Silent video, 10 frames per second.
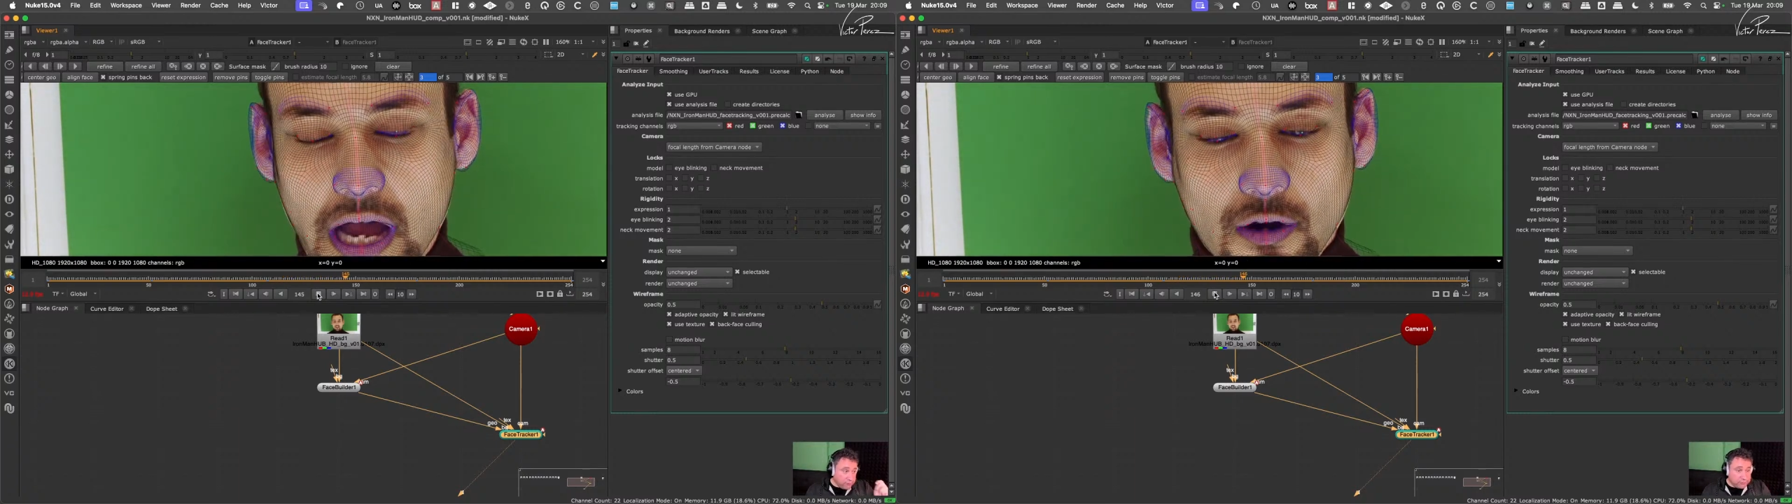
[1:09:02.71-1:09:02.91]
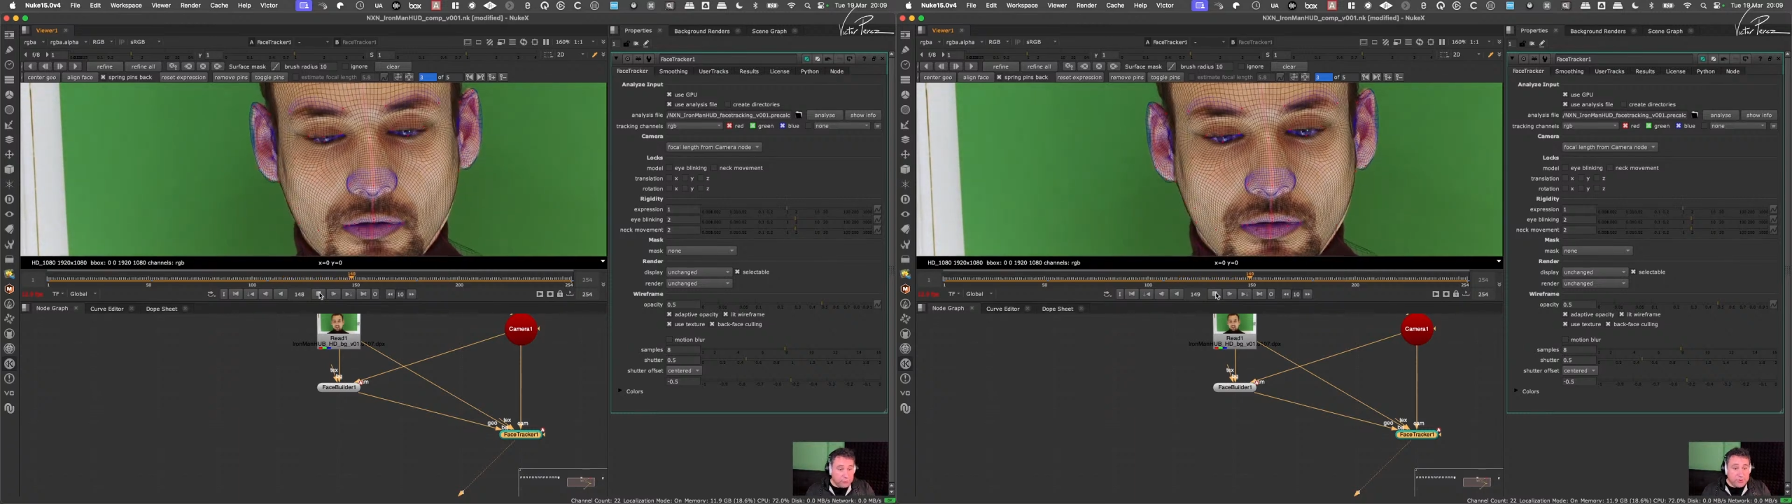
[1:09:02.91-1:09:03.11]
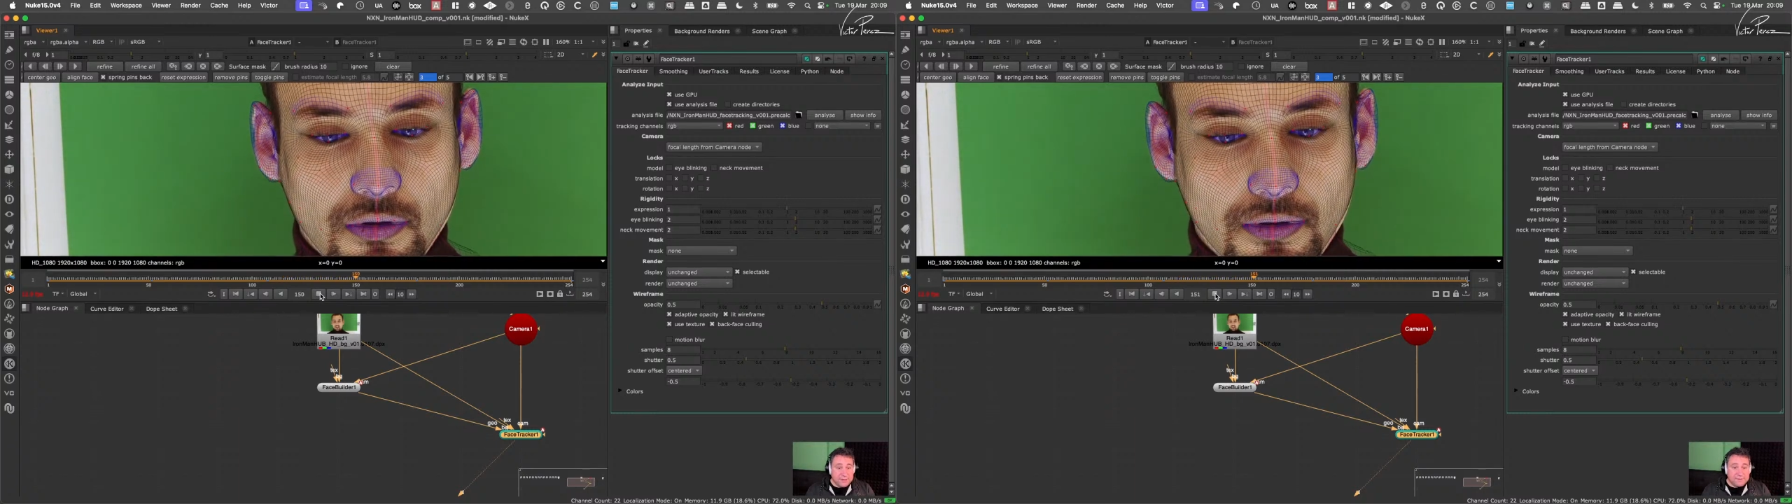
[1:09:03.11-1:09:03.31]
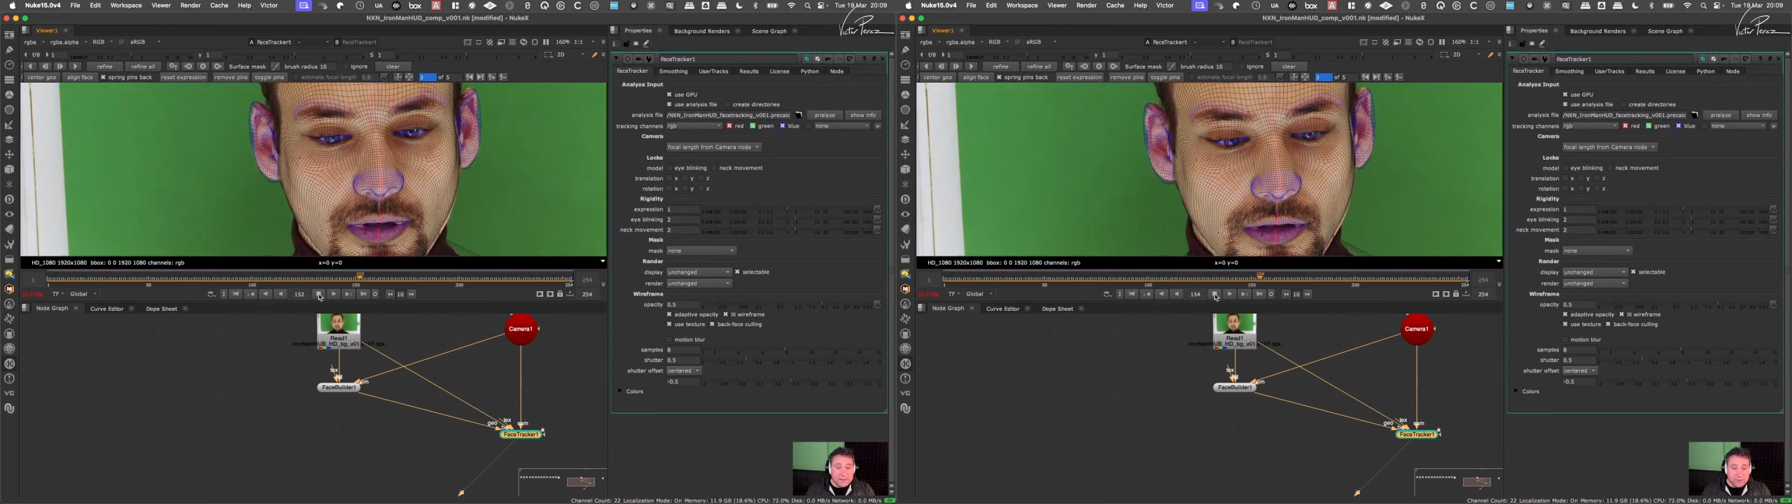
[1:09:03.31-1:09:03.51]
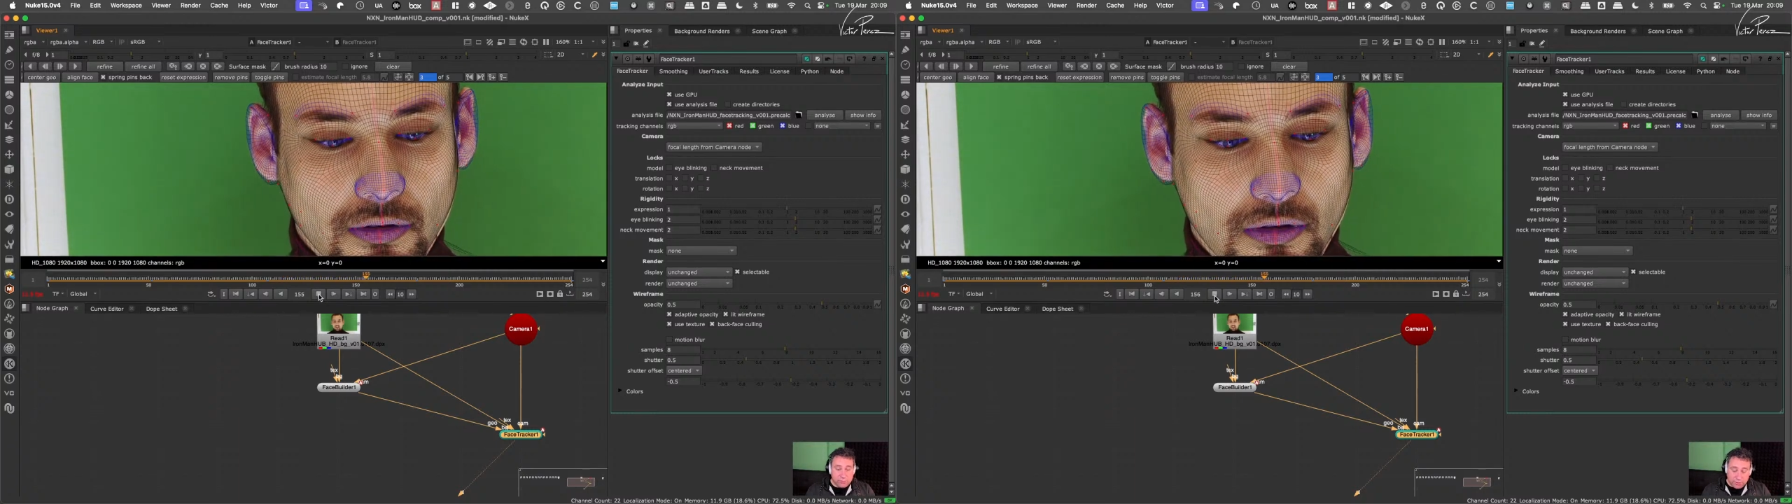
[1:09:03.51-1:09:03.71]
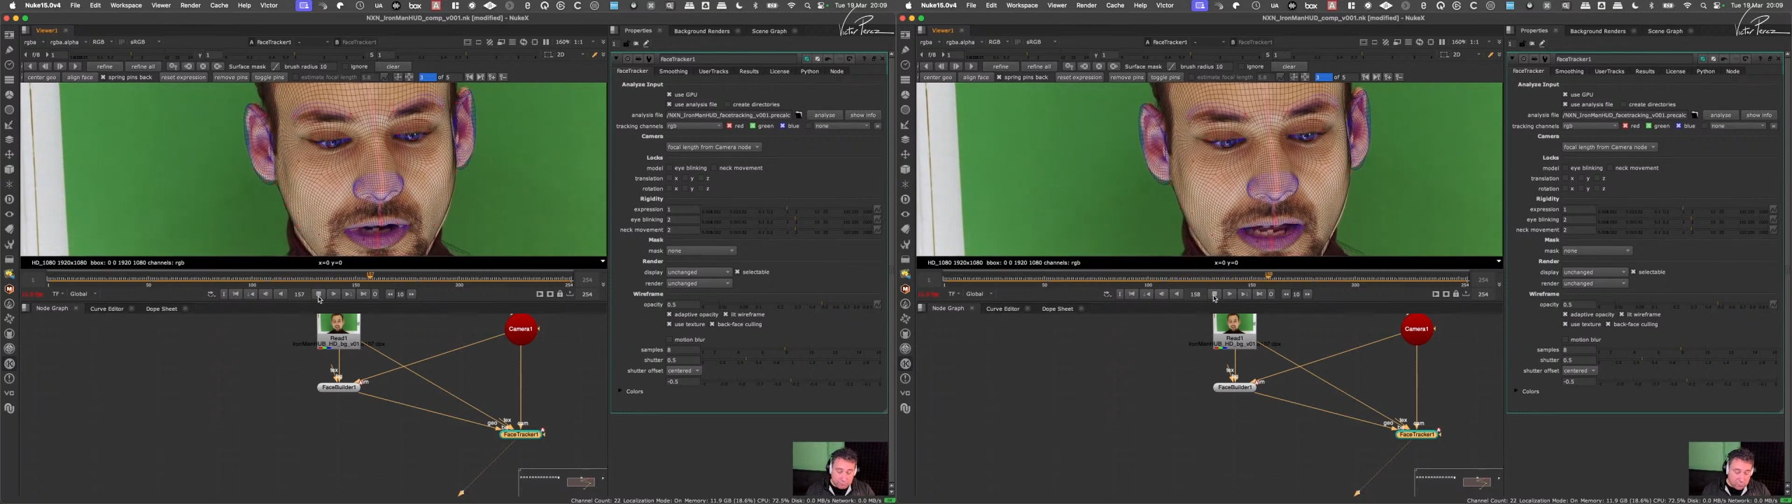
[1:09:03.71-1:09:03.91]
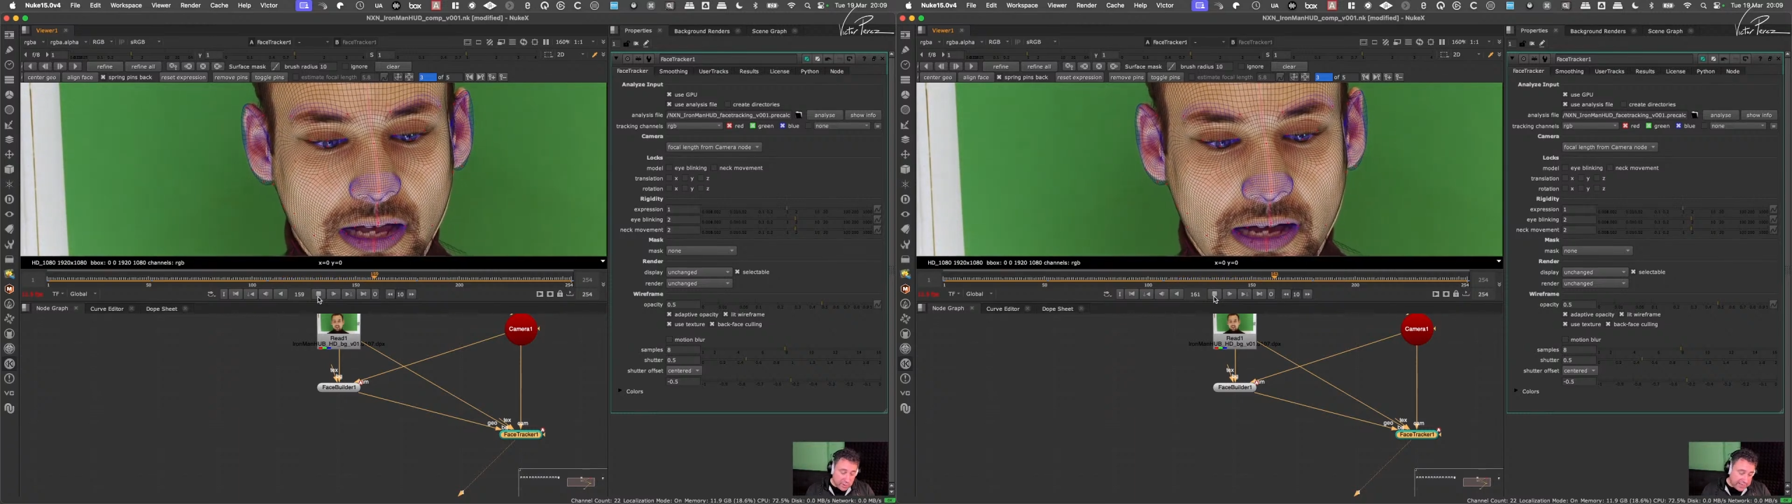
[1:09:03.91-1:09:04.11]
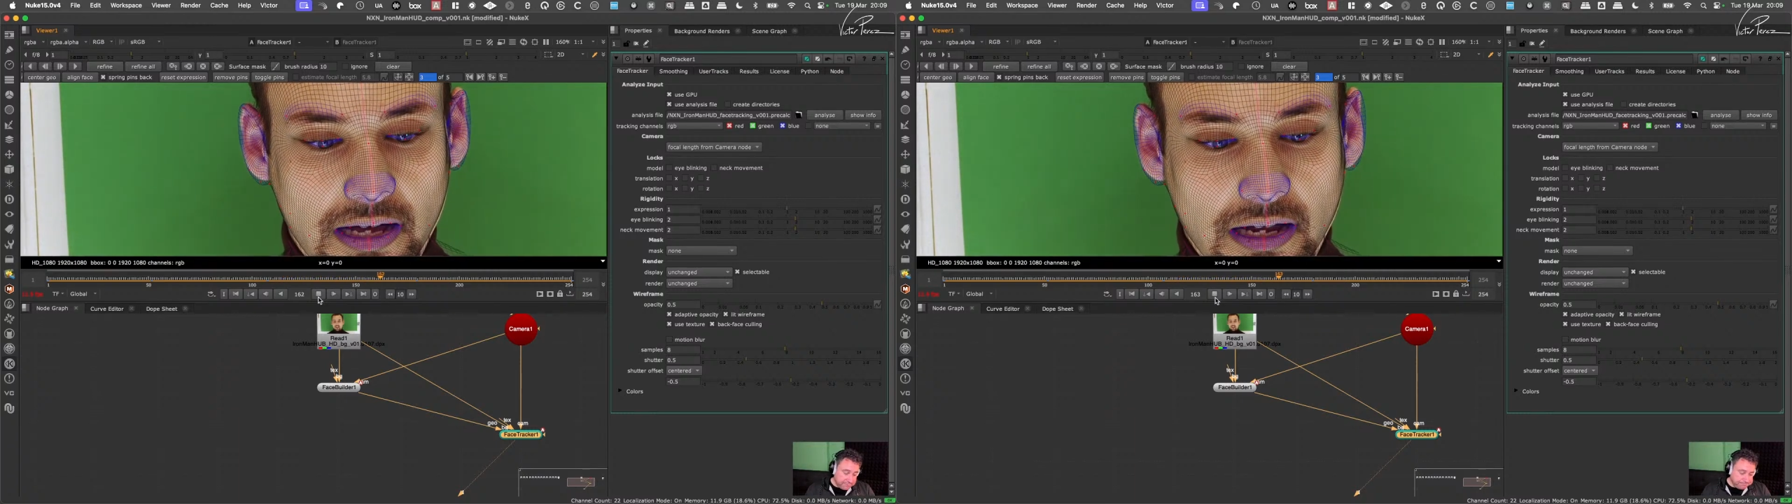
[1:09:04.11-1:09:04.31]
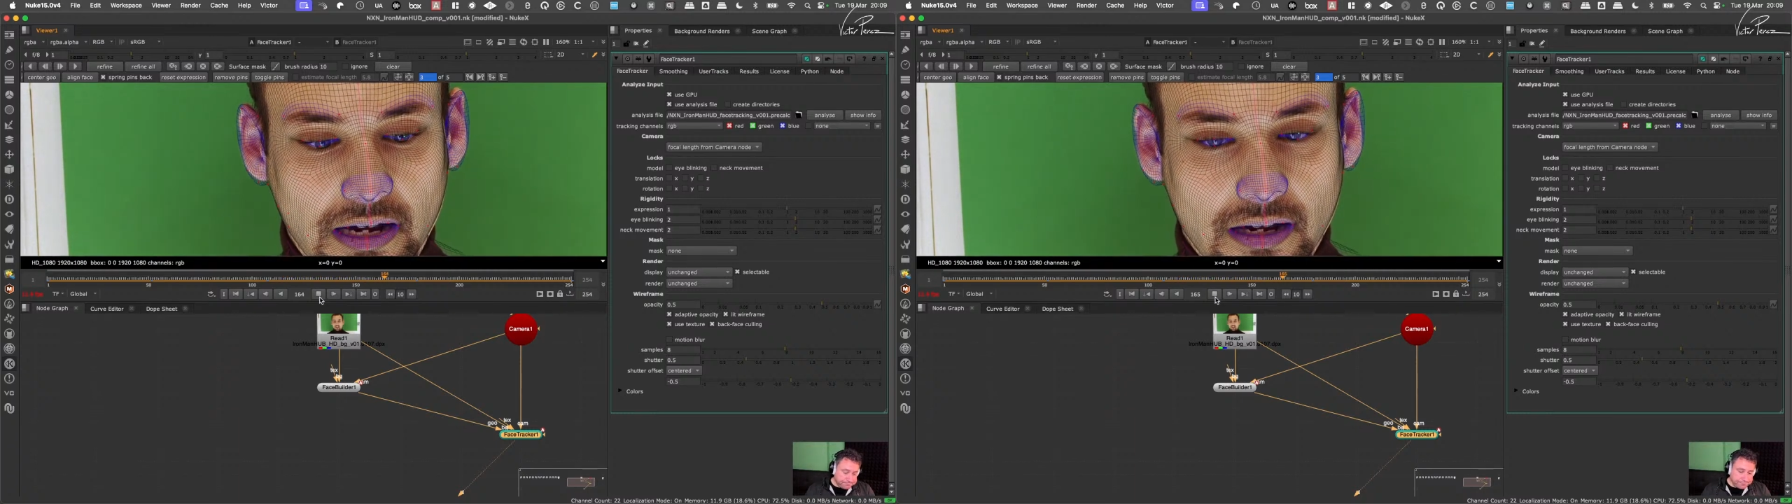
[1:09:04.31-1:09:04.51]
strong is a union? Well,